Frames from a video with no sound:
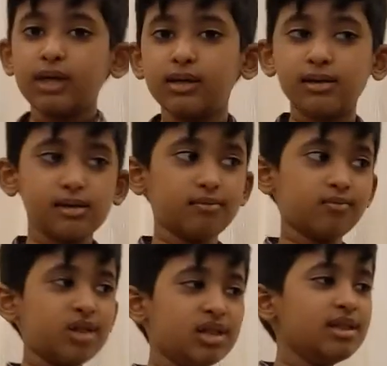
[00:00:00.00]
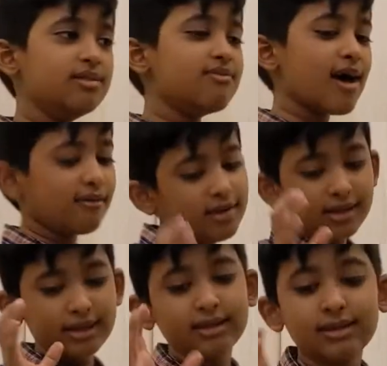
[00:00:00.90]
very
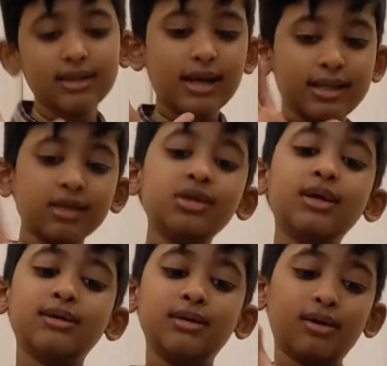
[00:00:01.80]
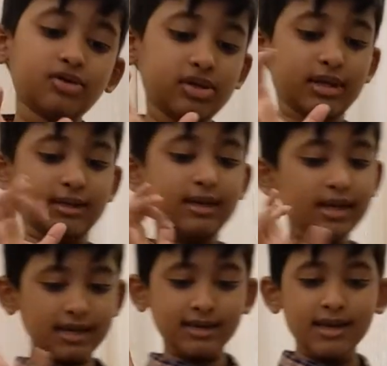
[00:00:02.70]
little energy is lost as
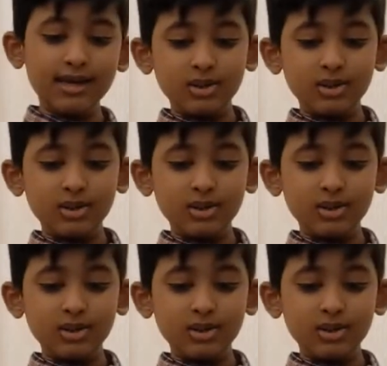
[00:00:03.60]
heat,